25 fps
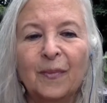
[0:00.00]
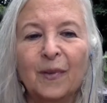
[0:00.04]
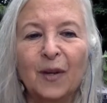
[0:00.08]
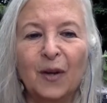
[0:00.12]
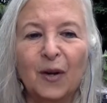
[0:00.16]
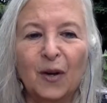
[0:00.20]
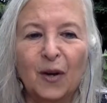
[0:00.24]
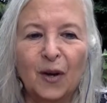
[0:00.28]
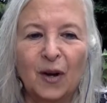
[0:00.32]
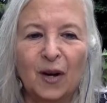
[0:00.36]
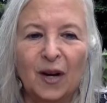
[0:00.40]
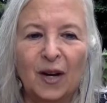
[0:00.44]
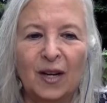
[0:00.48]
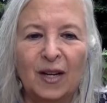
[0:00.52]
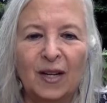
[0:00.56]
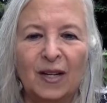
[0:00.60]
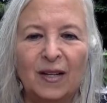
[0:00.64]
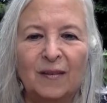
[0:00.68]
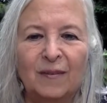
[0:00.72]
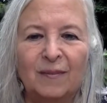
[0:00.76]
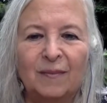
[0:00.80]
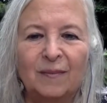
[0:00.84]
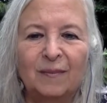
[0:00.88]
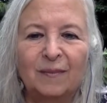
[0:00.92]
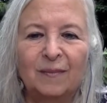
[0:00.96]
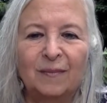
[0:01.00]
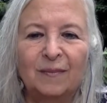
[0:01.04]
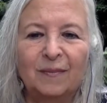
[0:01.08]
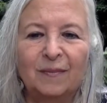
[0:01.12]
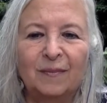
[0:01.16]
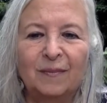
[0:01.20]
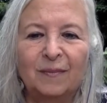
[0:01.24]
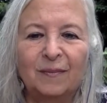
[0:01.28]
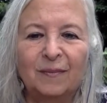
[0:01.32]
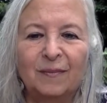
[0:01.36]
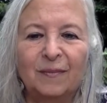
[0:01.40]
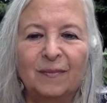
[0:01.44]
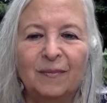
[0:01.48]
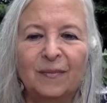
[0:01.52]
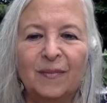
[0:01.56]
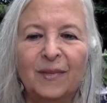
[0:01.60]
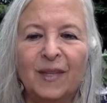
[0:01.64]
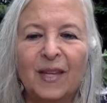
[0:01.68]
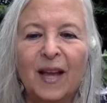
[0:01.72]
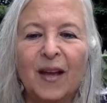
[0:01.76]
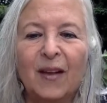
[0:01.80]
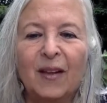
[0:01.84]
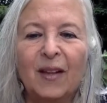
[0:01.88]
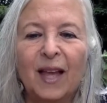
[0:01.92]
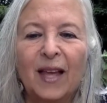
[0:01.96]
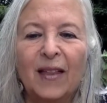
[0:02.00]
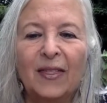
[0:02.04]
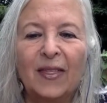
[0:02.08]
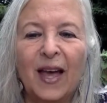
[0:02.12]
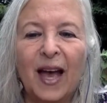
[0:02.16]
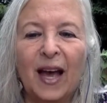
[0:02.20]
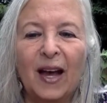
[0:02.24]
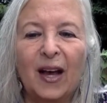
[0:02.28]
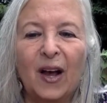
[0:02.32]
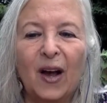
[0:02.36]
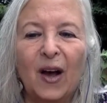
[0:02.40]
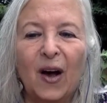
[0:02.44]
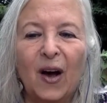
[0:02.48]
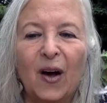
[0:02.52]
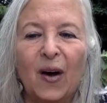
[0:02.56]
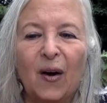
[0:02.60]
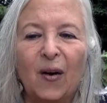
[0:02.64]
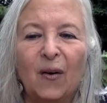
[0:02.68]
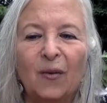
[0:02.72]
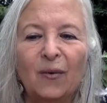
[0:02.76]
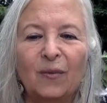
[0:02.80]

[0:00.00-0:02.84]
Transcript: Good. Now let that go.